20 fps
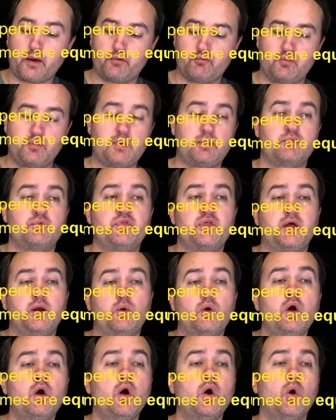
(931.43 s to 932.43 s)
Remember that
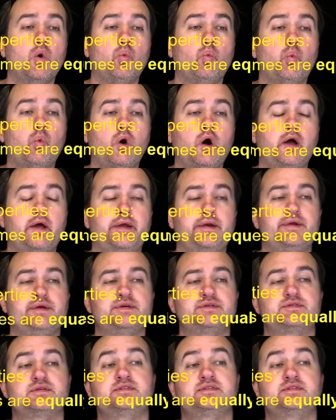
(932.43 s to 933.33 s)
1 is the